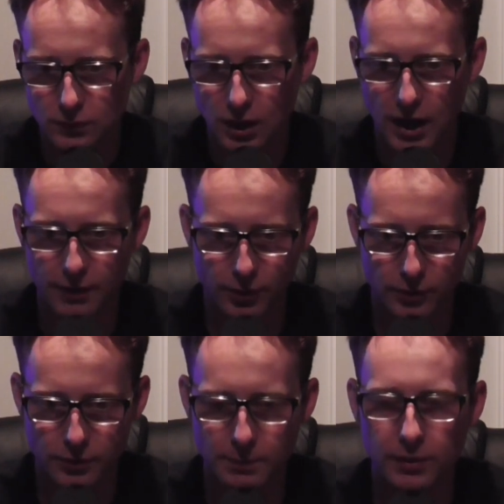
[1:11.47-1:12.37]

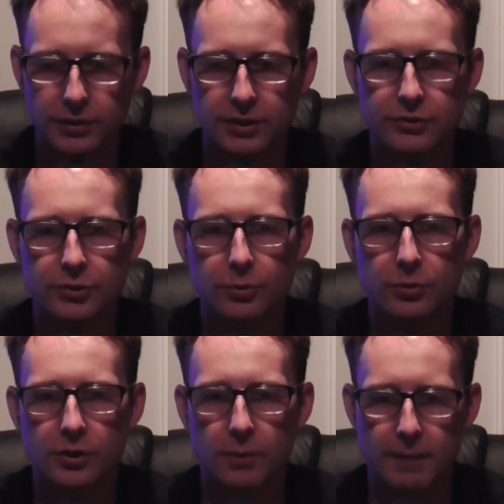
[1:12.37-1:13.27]
The ability
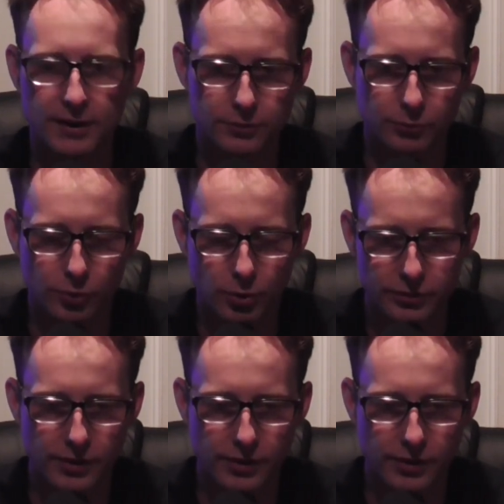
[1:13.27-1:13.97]
to, you know, make some throws